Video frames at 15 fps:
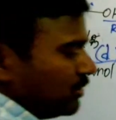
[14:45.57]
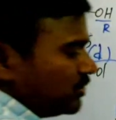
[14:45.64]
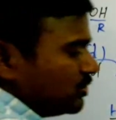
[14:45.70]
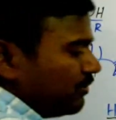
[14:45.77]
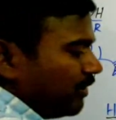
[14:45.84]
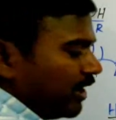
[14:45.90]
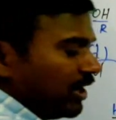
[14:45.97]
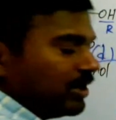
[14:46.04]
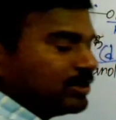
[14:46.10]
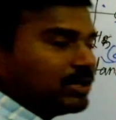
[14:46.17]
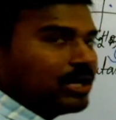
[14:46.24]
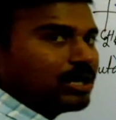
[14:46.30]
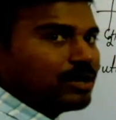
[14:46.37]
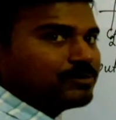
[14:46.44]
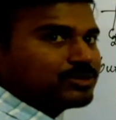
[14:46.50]
So 1 and 3
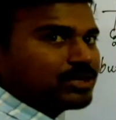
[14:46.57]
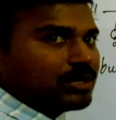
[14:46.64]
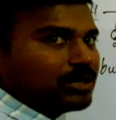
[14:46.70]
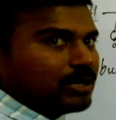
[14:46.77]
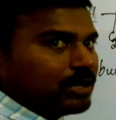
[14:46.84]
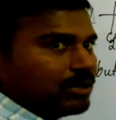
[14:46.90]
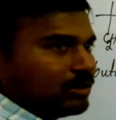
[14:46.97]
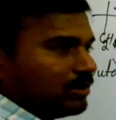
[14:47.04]
comes under